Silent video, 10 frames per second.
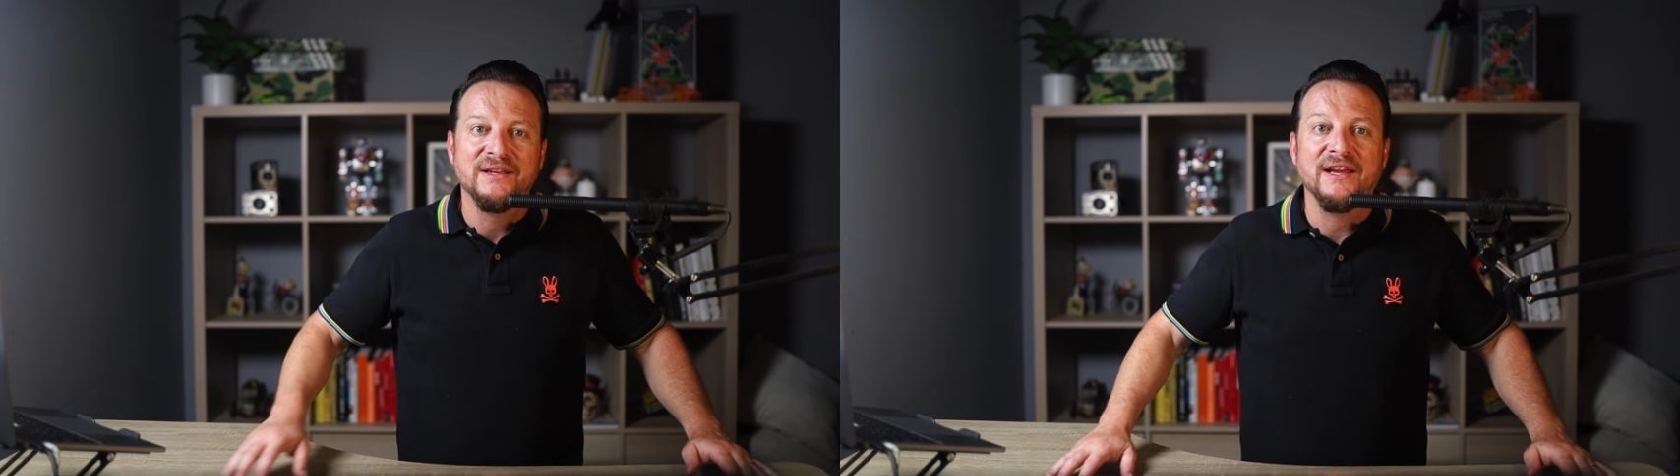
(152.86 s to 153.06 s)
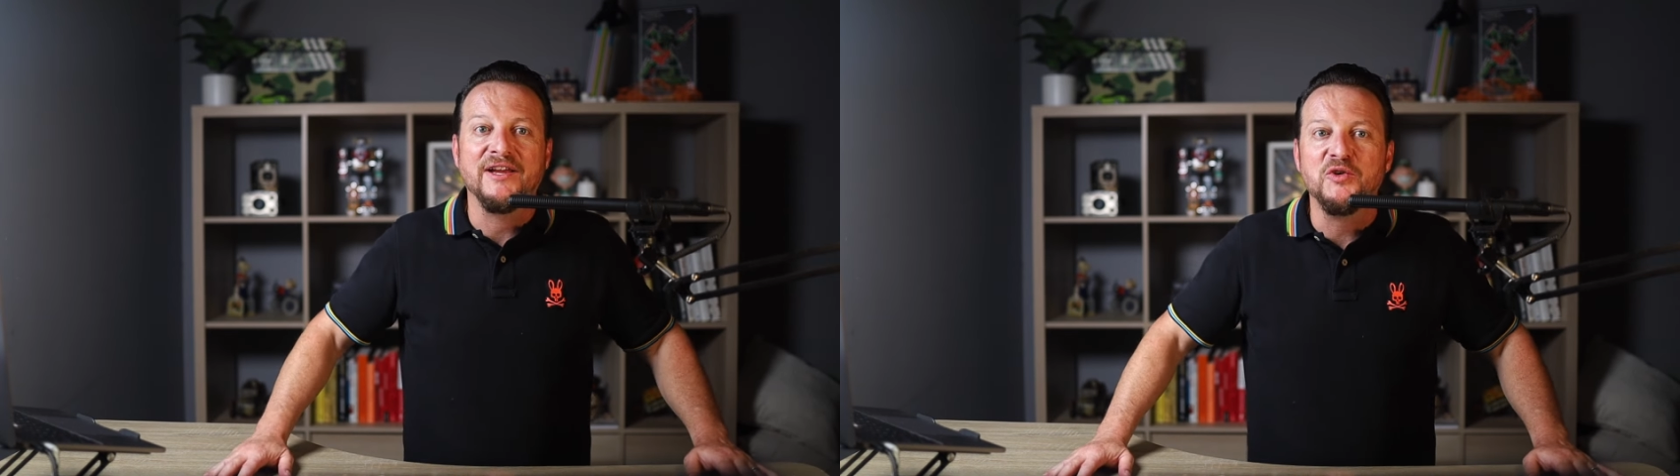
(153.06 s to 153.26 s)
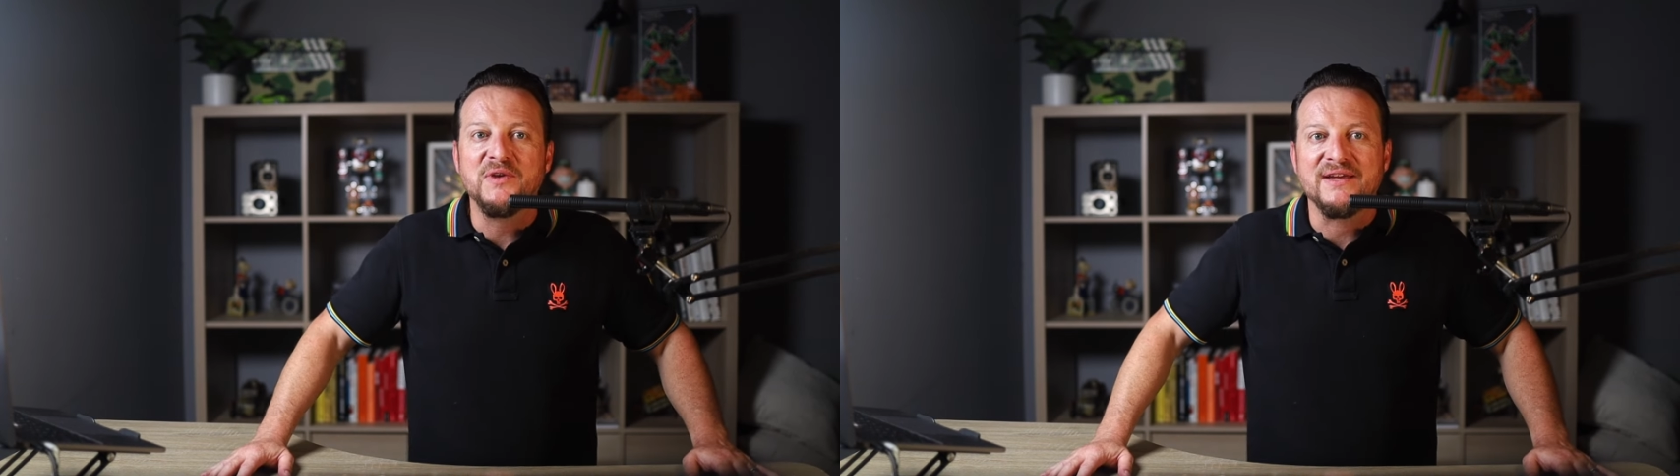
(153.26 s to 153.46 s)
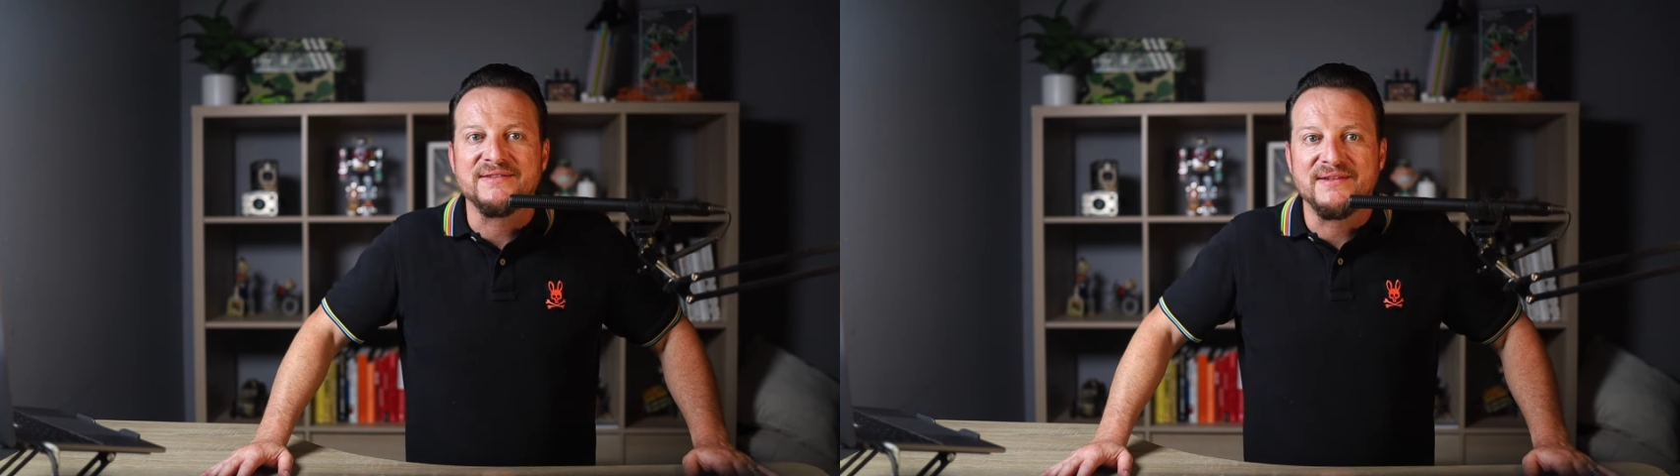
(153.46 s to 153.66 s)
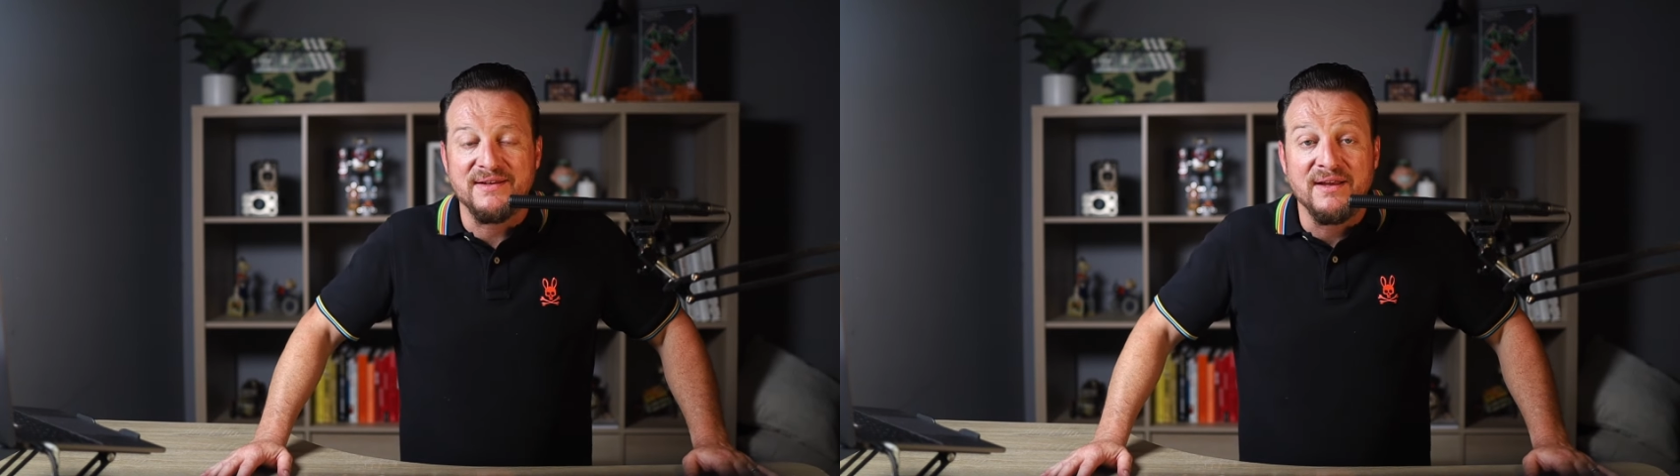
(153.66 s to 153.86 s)
yeah, you
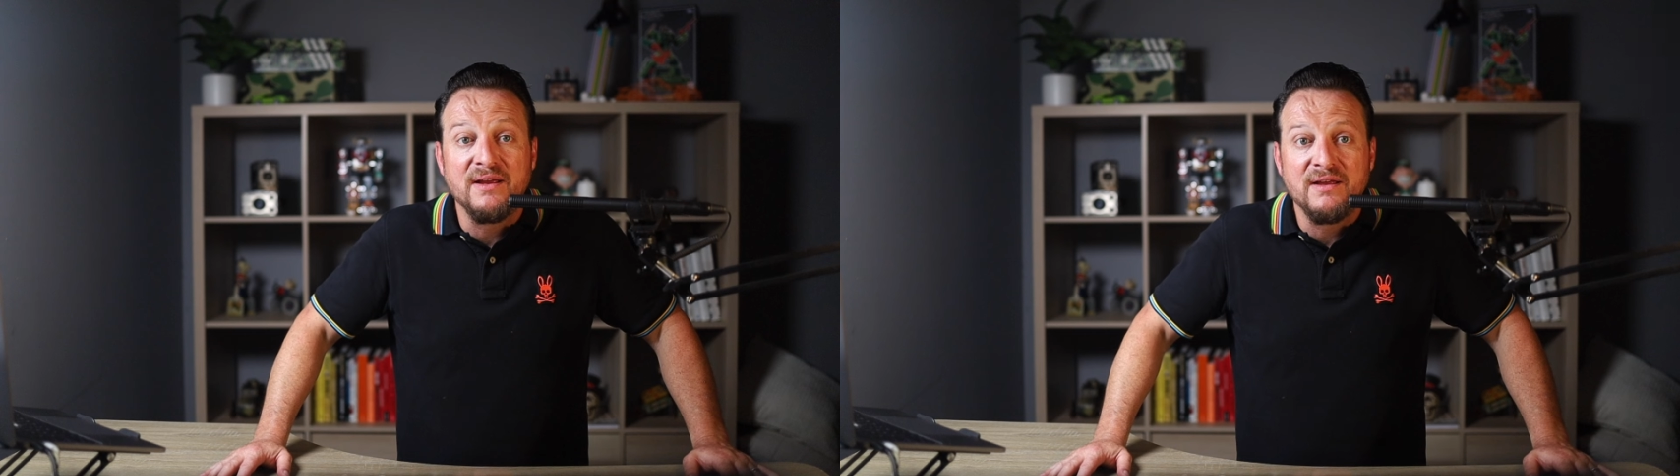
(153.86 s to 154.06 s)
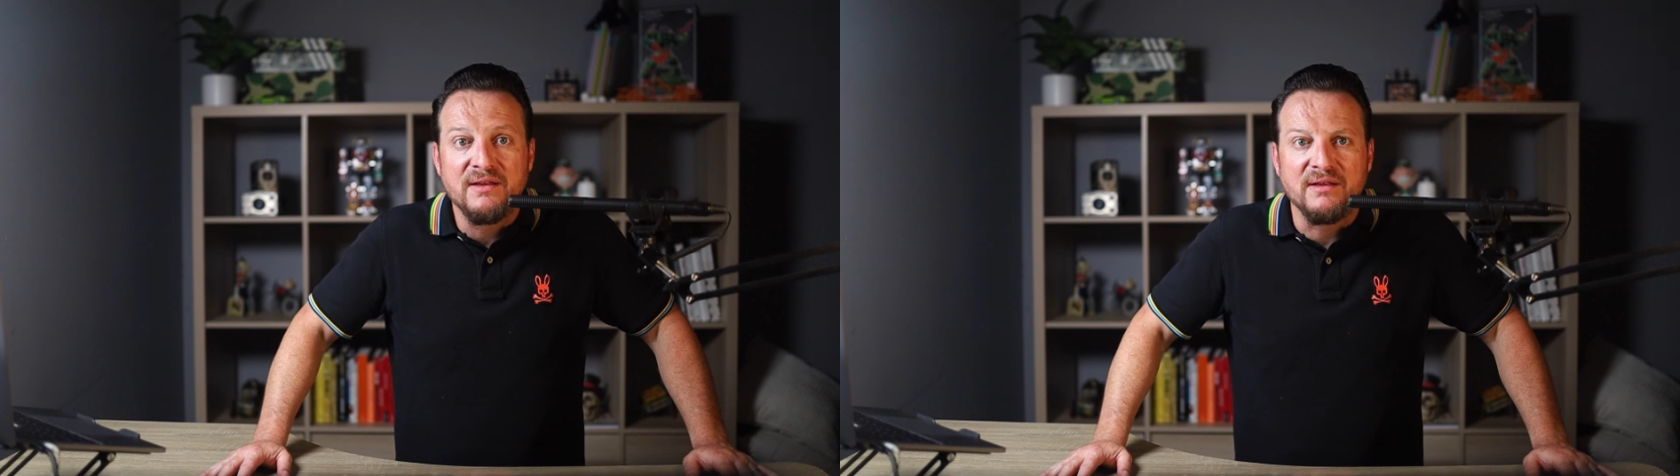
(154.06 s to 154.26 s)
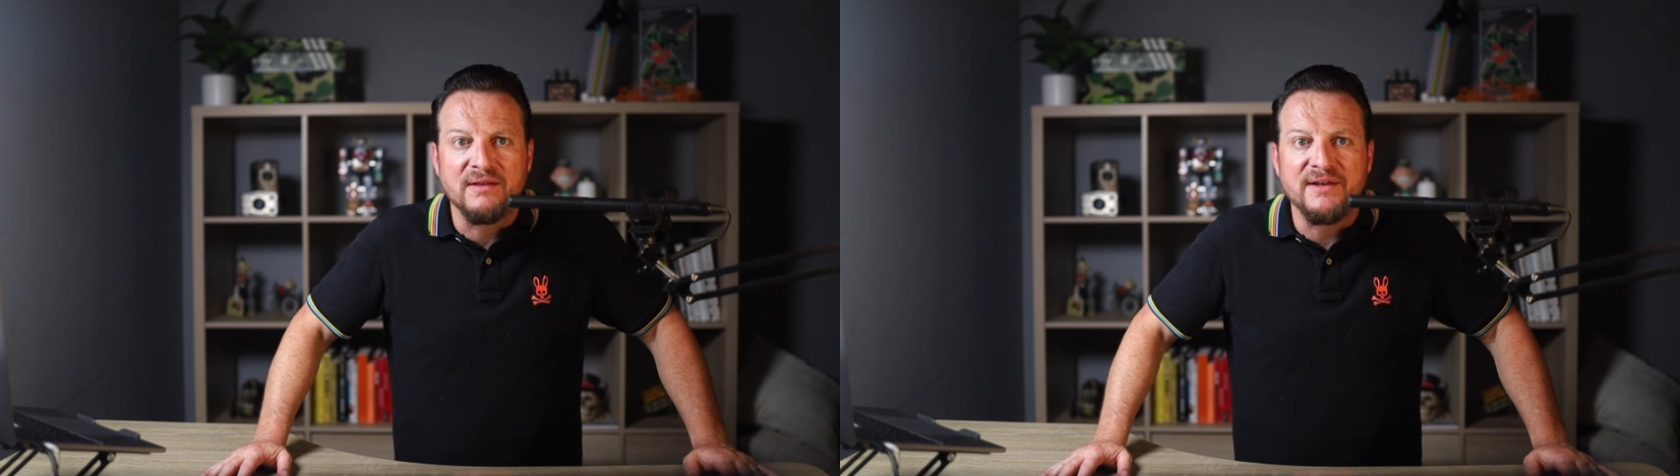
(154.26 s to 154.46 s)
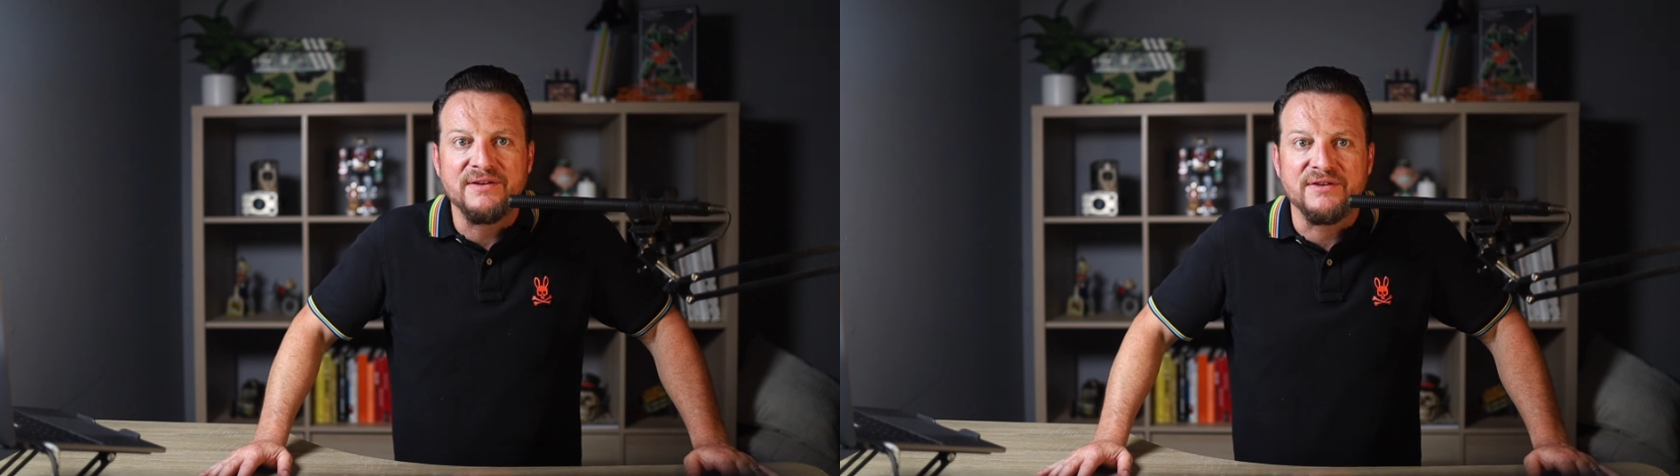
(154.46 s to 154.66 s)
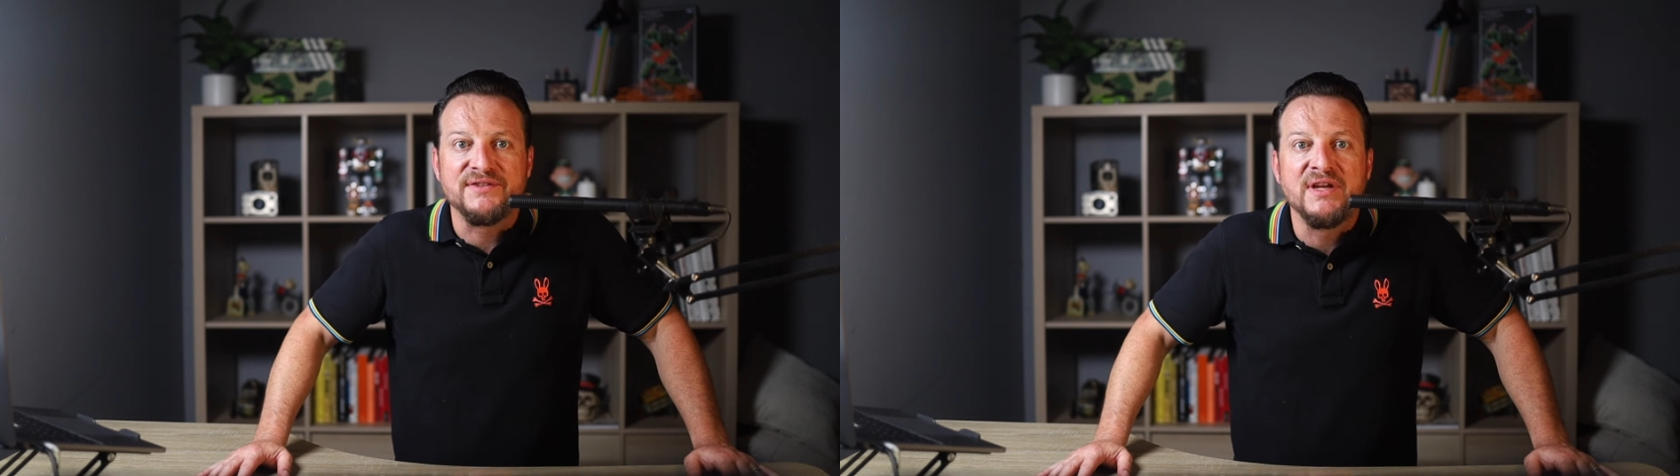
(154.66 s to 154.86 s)
guessed it, the
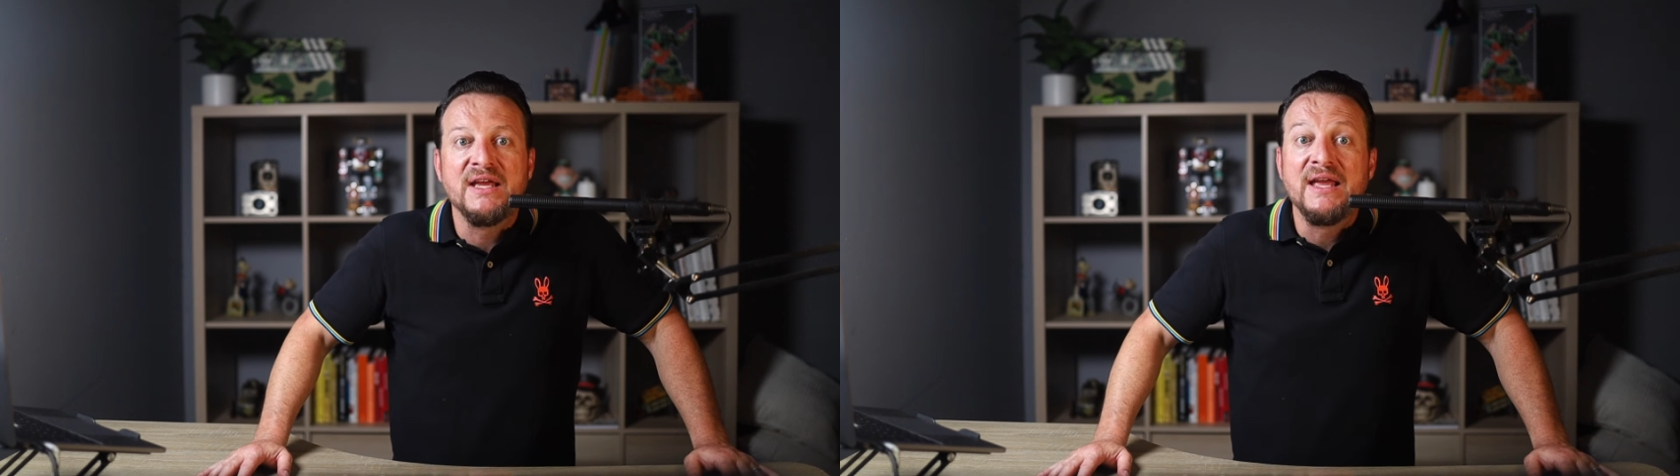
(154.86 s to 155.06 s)
lenders.